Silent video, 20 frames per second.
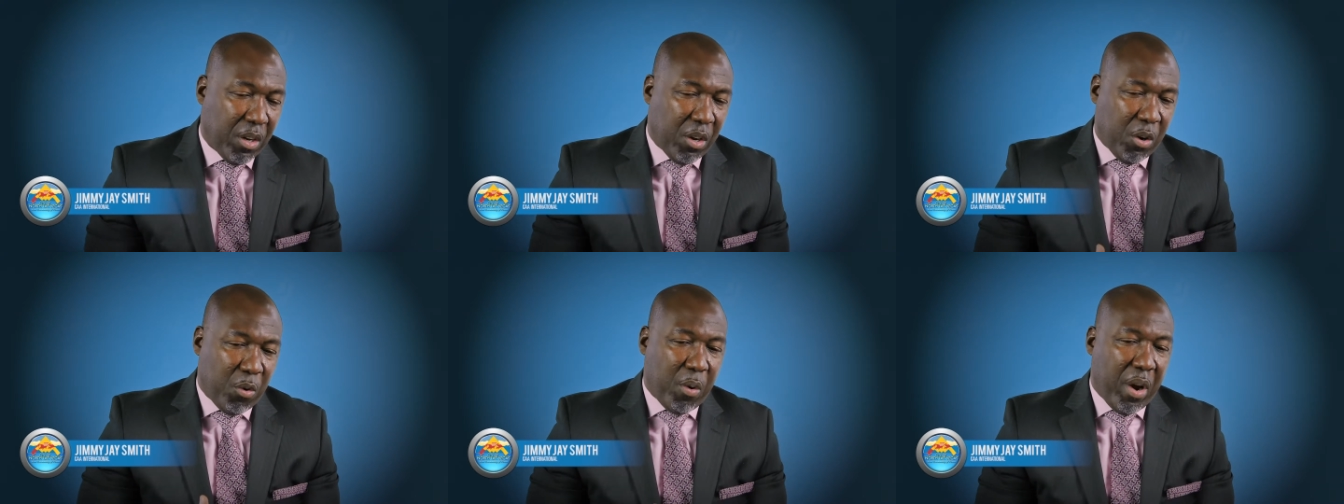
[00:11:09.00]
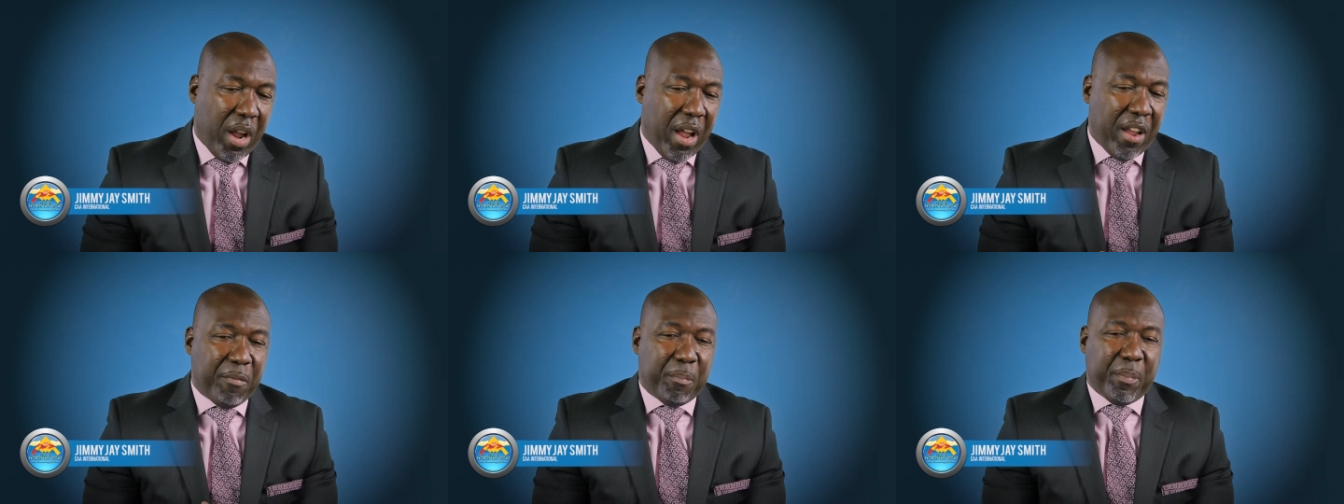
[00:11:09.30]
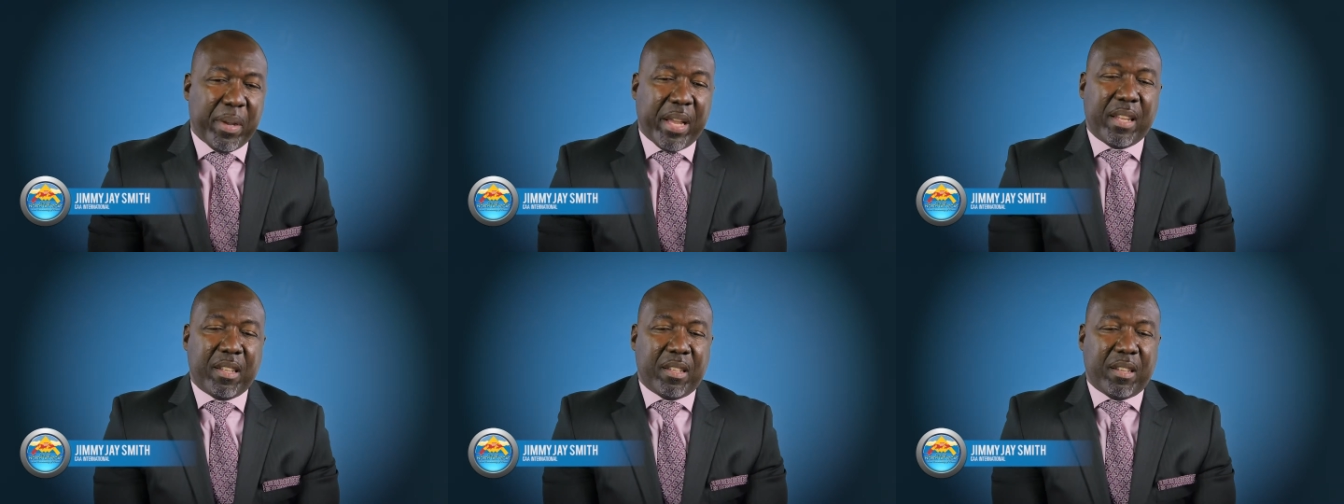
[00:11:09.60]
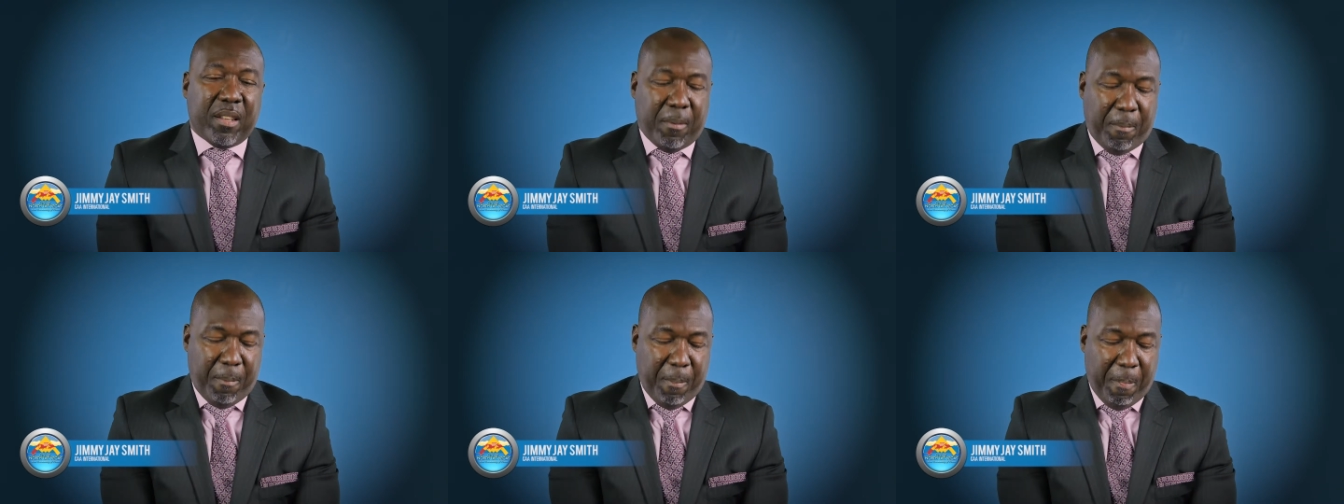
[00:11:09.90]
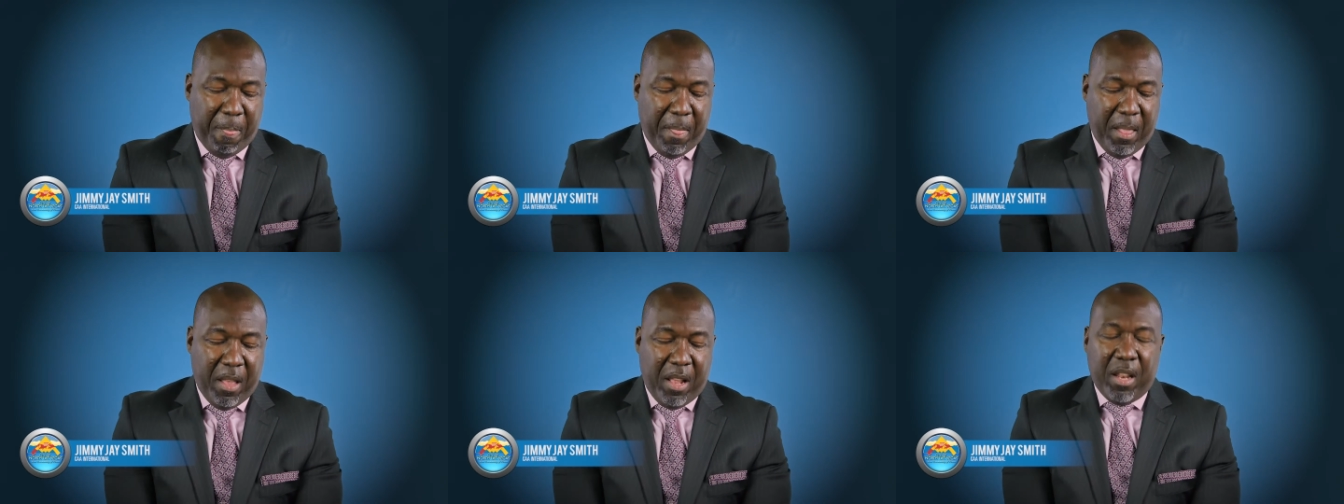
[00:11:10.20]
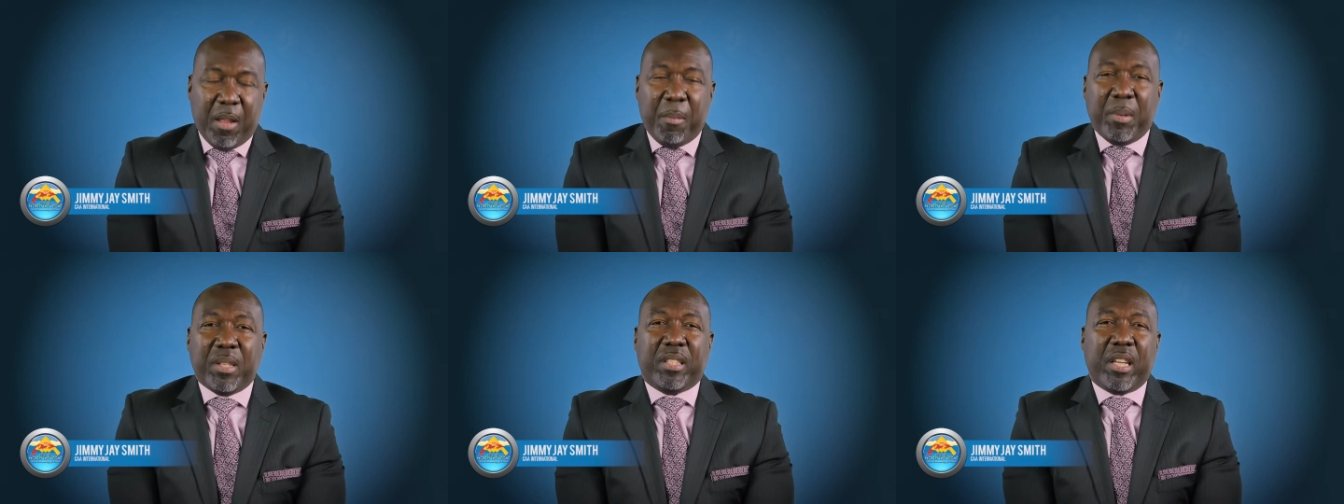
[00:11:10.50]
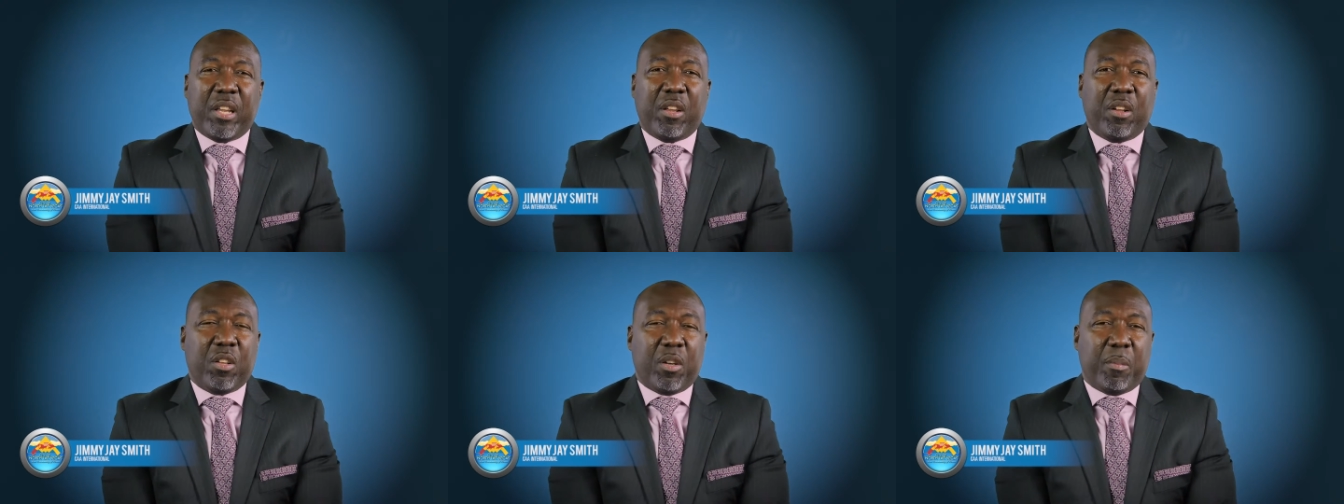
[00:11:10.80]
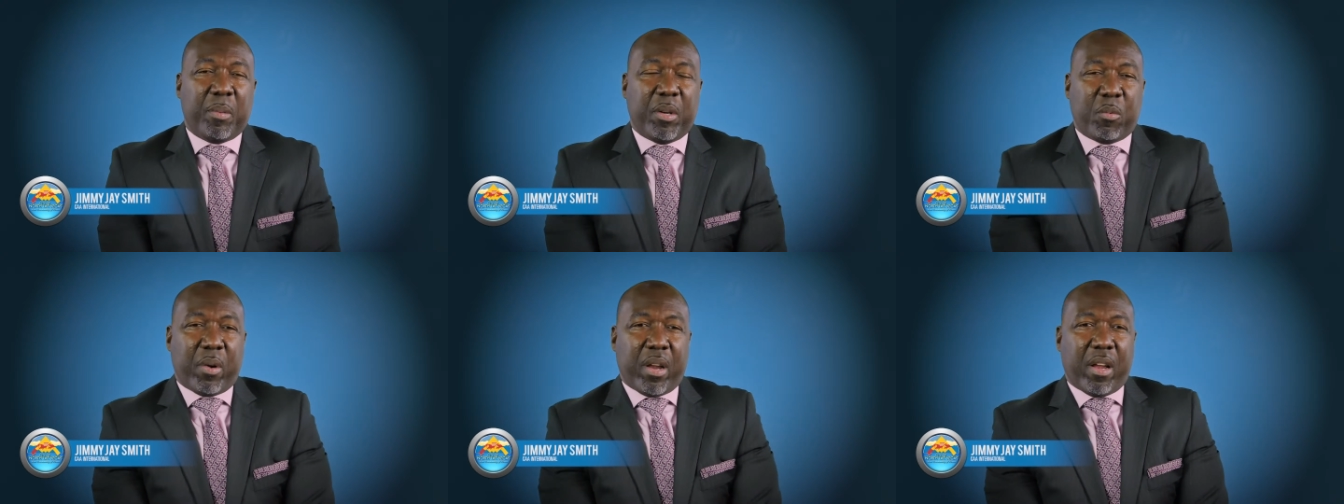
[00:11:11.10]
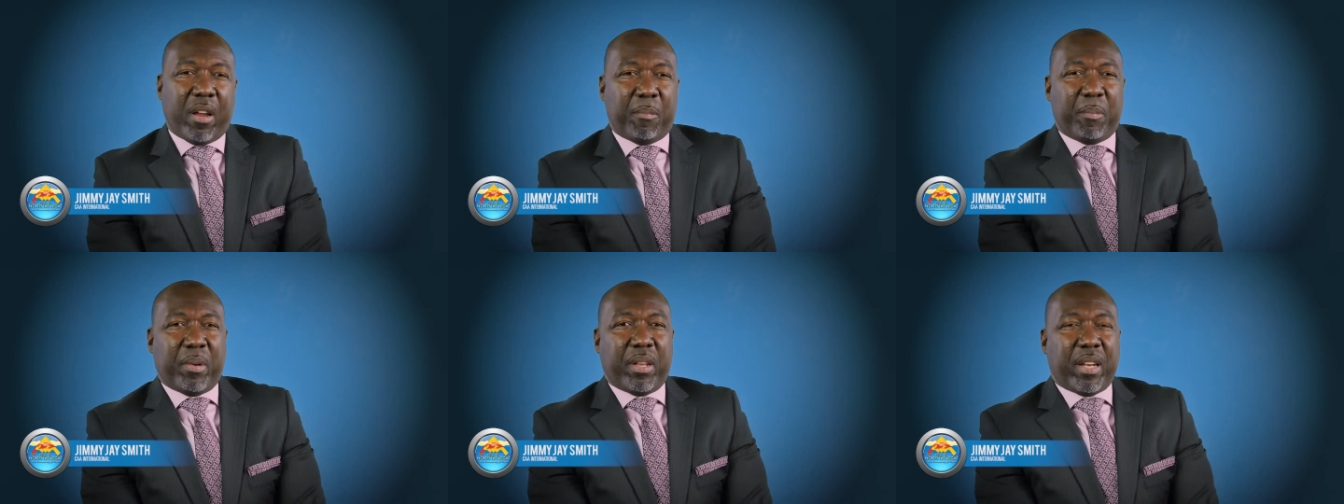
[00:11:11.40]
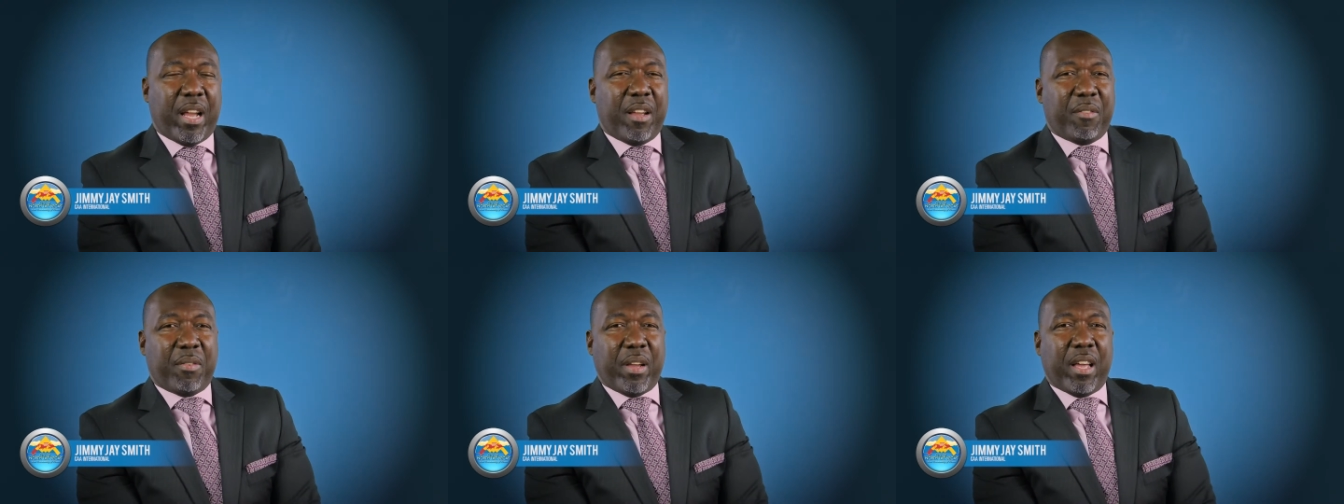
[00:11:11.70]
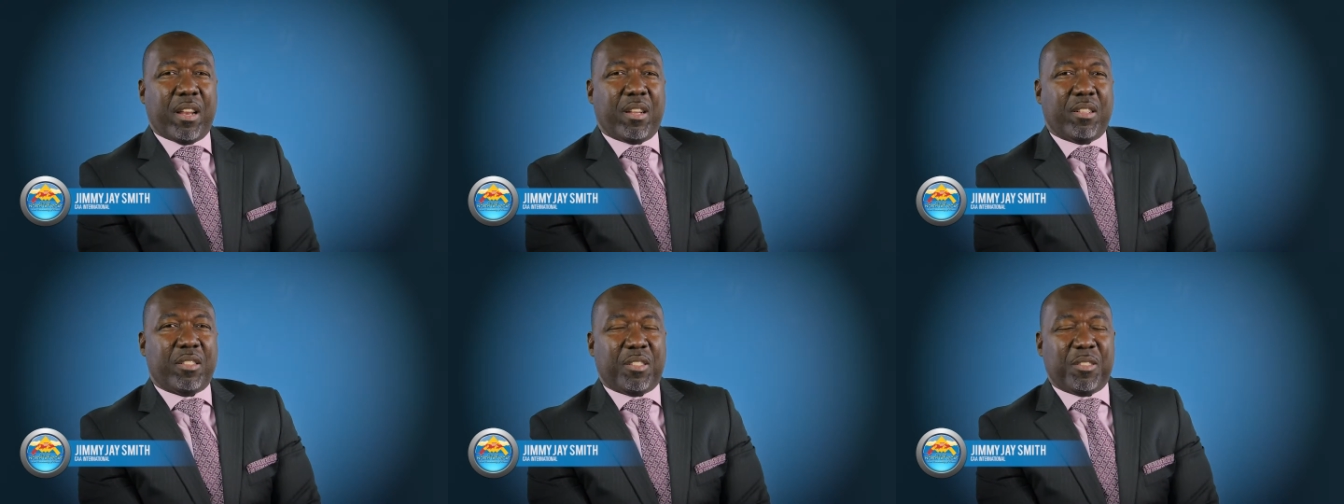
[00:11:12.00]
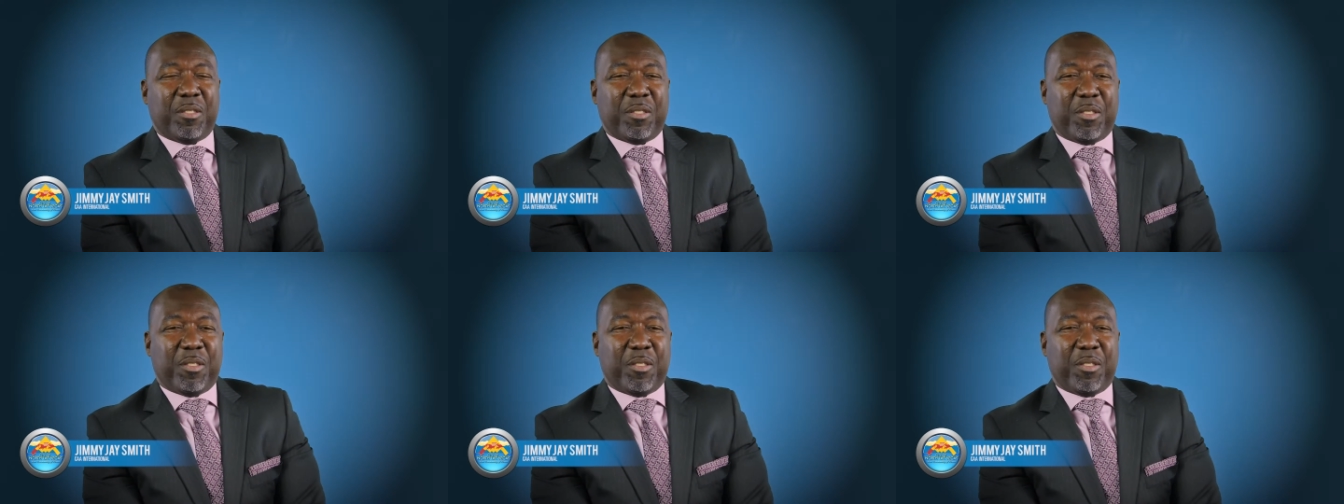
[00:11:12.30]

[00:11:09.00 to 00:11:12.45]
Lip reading: Where I've been, let me tell you a little bit where I've been. I've had a